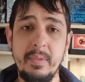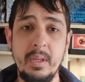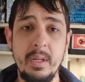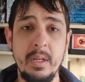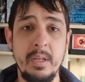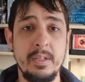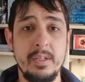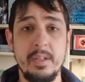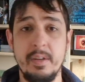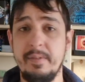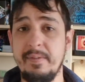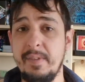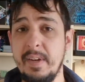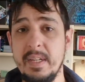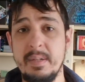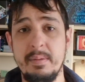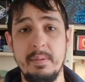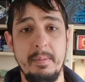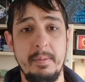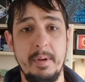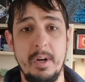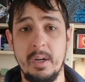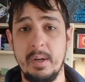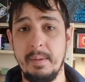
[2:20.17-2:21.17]
So Facebook
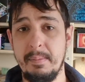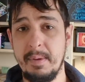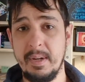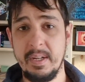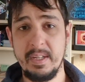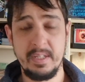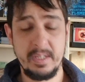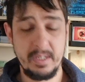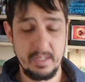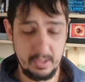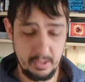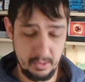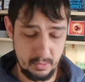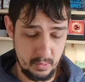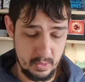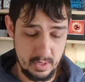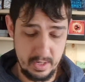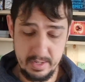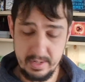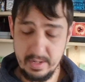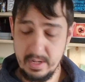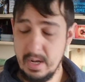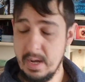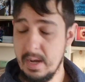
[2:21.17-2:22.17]
Marketplace is a good
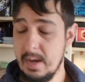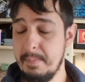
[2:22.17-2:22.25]
one.